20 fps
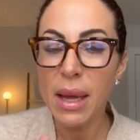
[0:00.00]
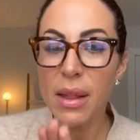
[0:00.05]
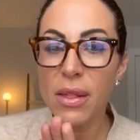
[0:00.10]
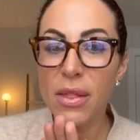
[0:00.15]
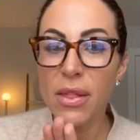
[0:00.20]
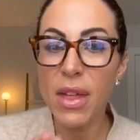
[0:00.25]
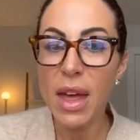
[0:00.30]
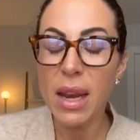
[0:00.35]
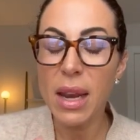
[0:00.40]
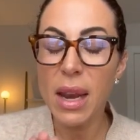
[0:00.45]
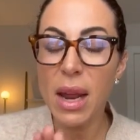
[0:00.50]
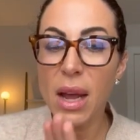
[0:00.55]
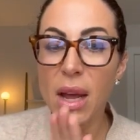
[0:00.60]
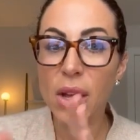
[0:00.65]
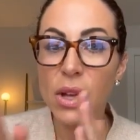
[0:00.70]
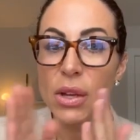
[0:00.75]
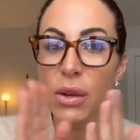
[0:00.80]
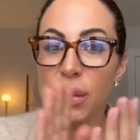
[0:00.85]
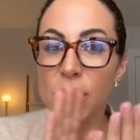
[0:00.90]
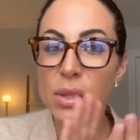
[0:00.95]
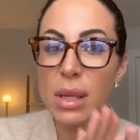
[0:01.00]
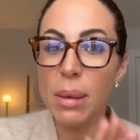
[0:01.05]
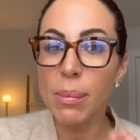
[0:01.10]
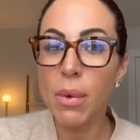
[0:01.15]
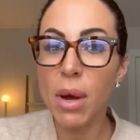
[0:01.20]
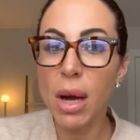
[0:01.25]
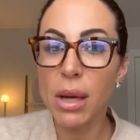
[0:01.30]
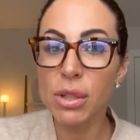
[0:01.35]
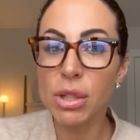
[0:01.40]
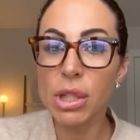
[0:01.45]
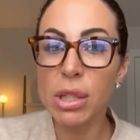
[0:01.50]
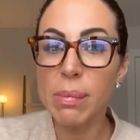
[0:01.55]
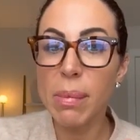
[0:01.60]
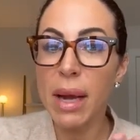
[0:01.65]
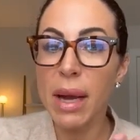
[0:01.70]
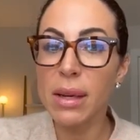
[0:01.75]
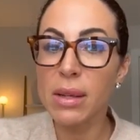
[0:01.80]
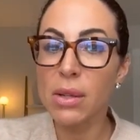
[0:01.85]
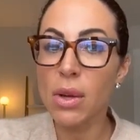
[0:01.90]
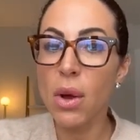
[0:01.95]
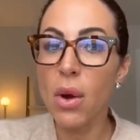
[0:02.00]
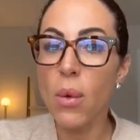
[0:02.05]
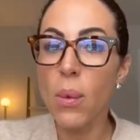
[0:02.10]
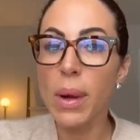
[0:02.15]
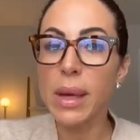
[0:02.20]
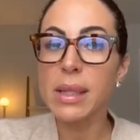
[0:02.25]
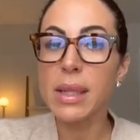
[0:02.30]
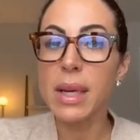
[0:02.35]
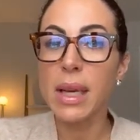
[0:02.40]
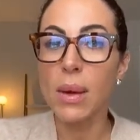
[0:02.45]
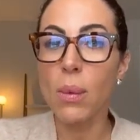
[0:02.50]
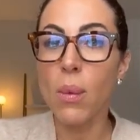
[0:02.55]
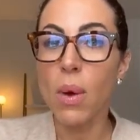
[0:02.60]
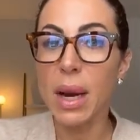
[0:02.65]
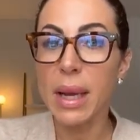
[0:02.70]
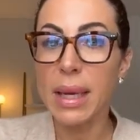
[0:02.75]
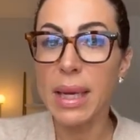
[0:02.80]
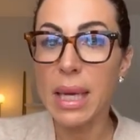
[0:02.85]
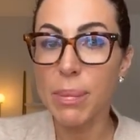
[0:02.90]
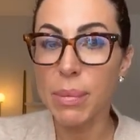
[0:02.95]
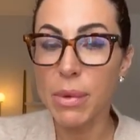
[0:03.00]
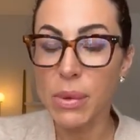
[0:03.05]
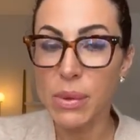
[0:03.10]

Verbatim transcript: then your subconscious mind is always going to want to keep